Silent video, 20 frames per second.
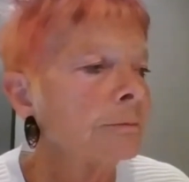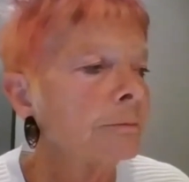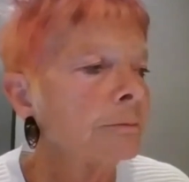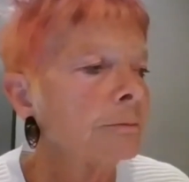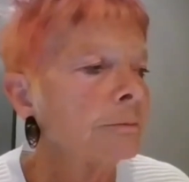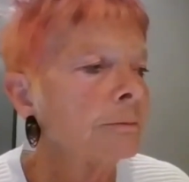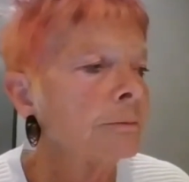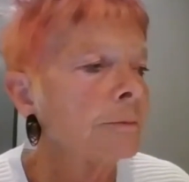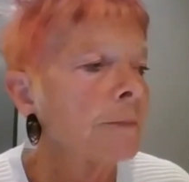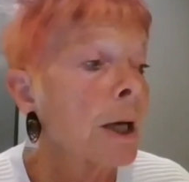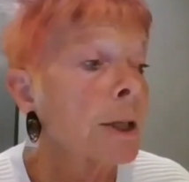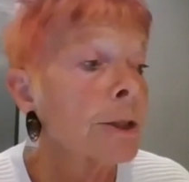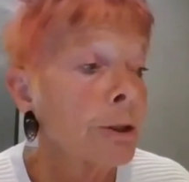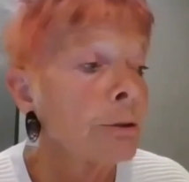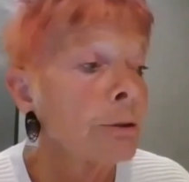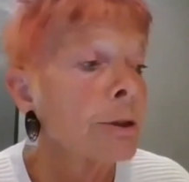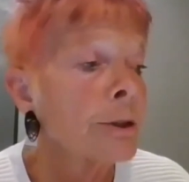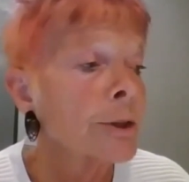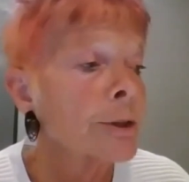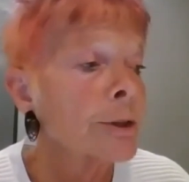I do
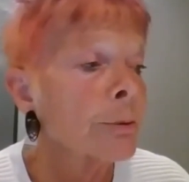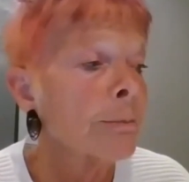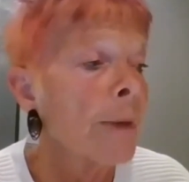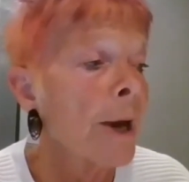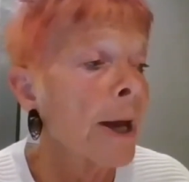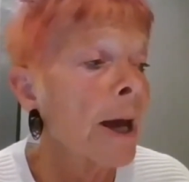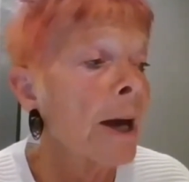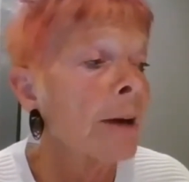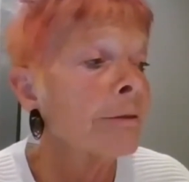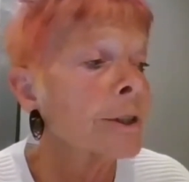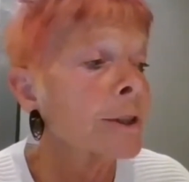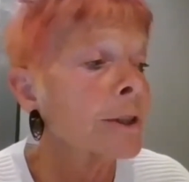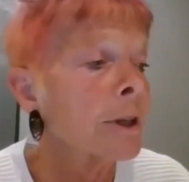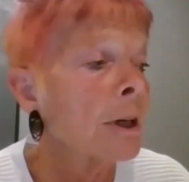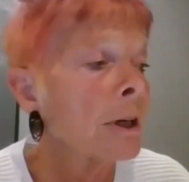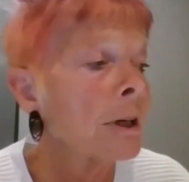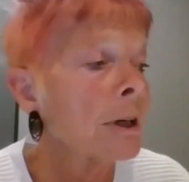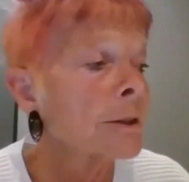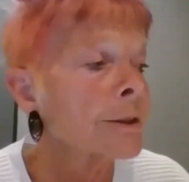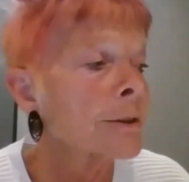this with my
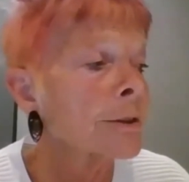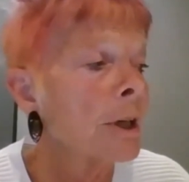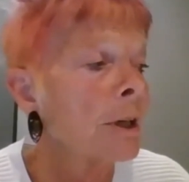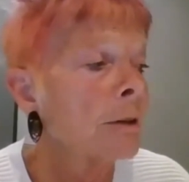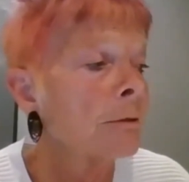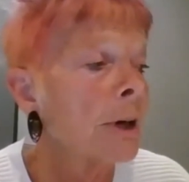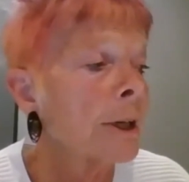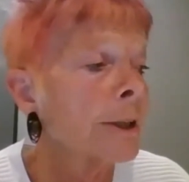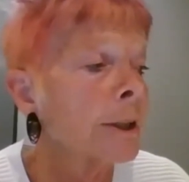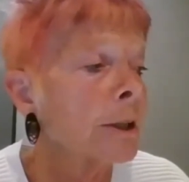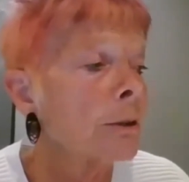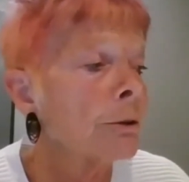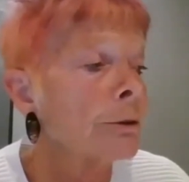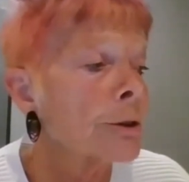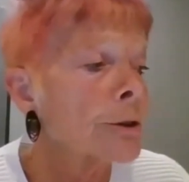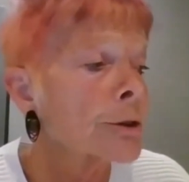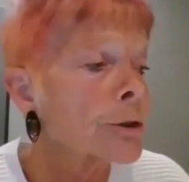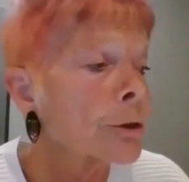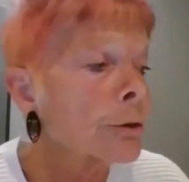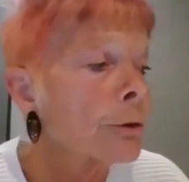avatars running on
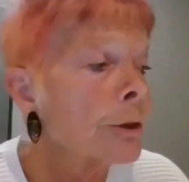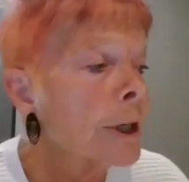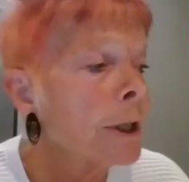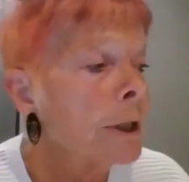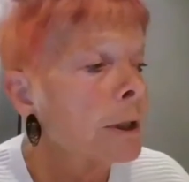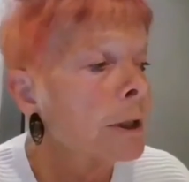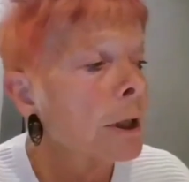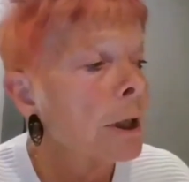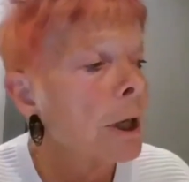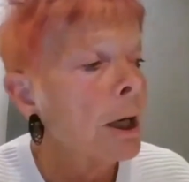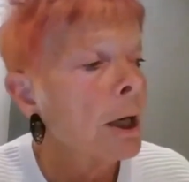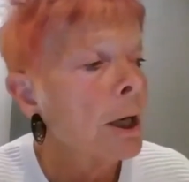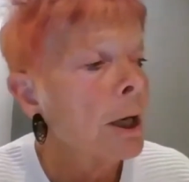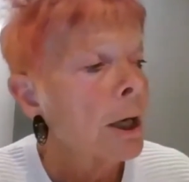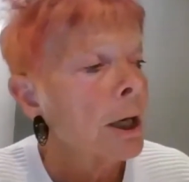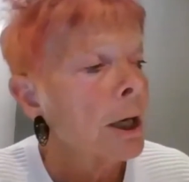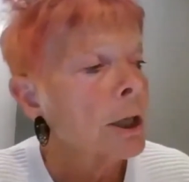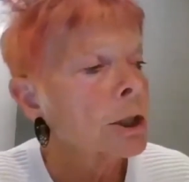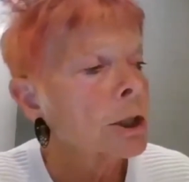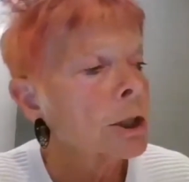the screen,
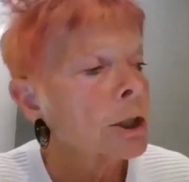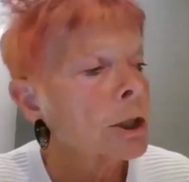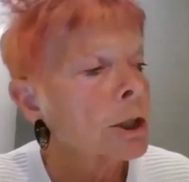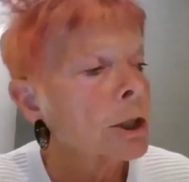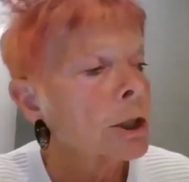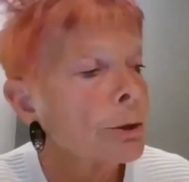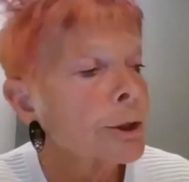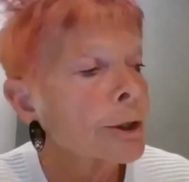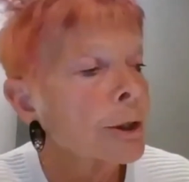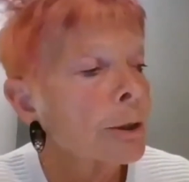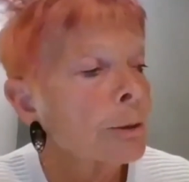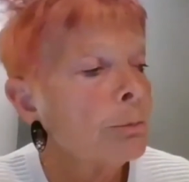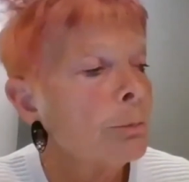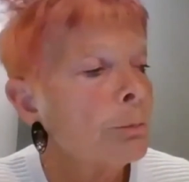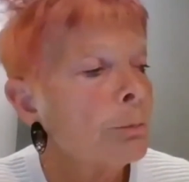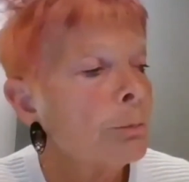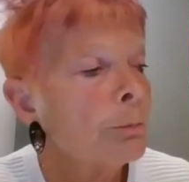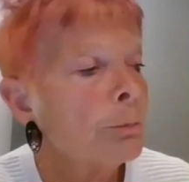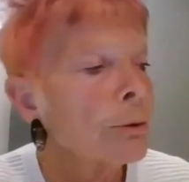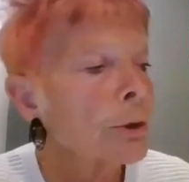a shoulder
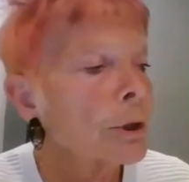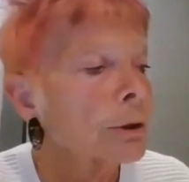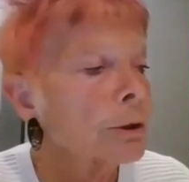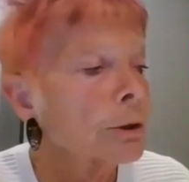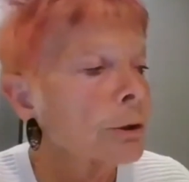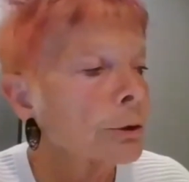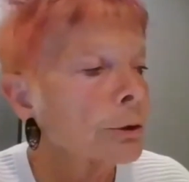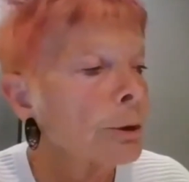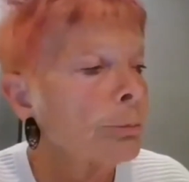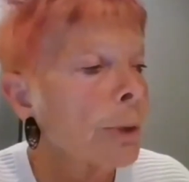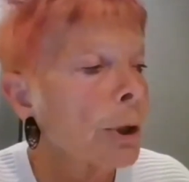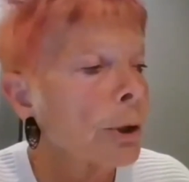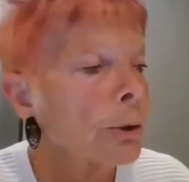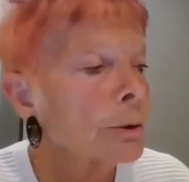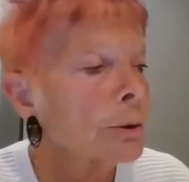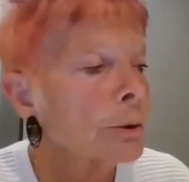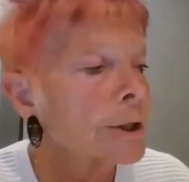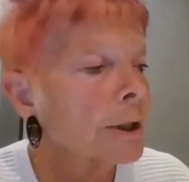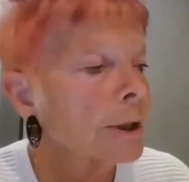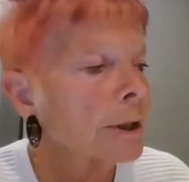broken on a
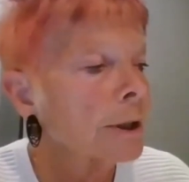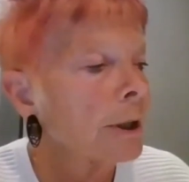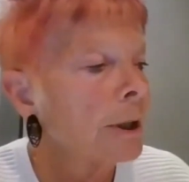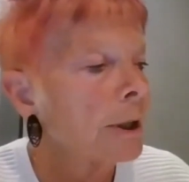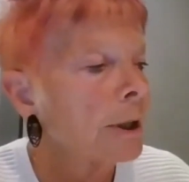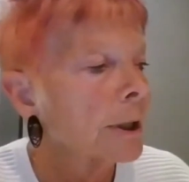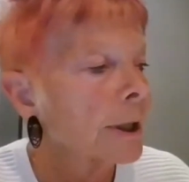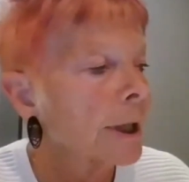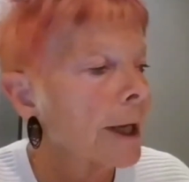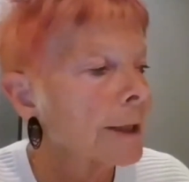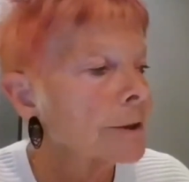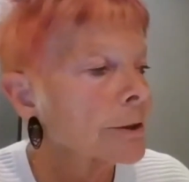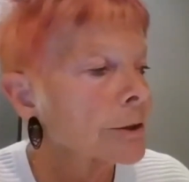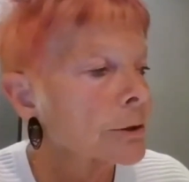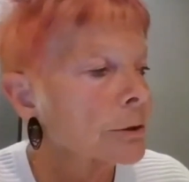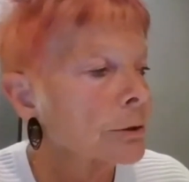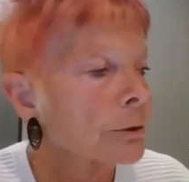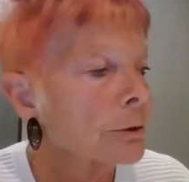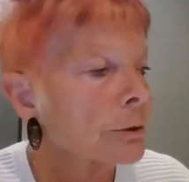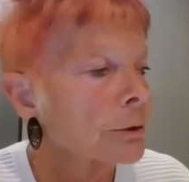boulder,
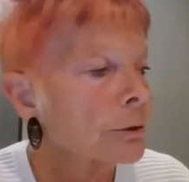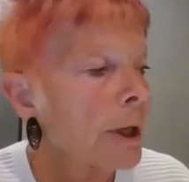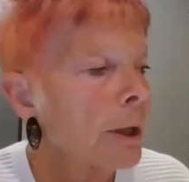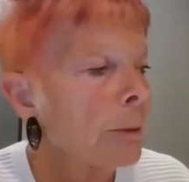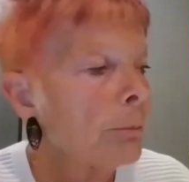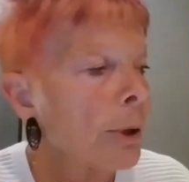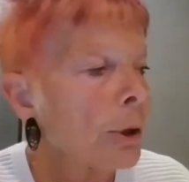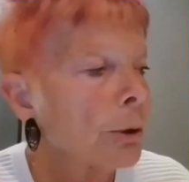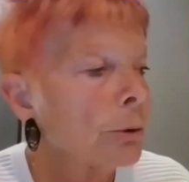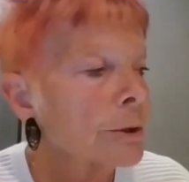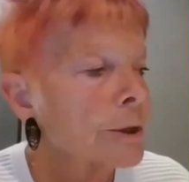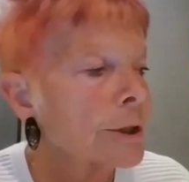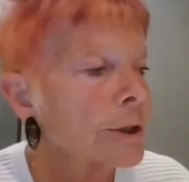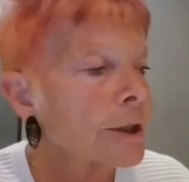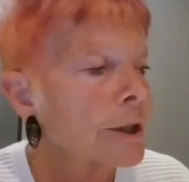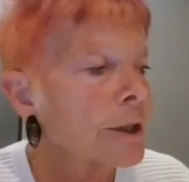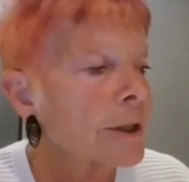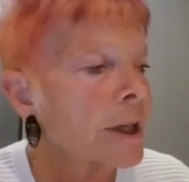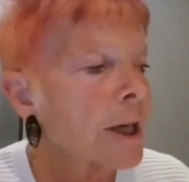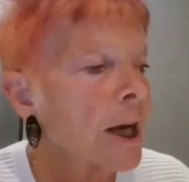cancelled by a boulder
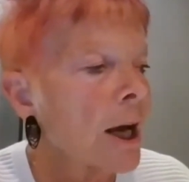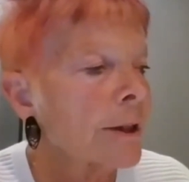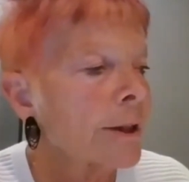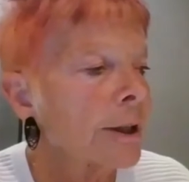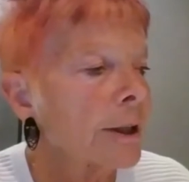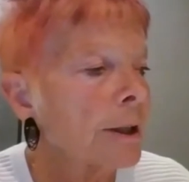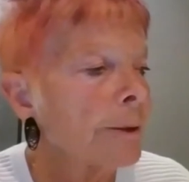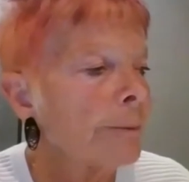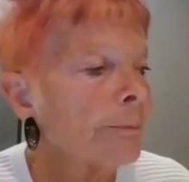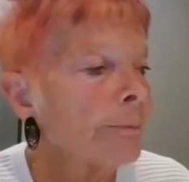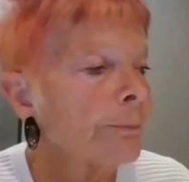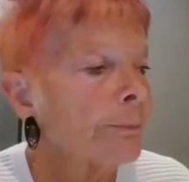to the other,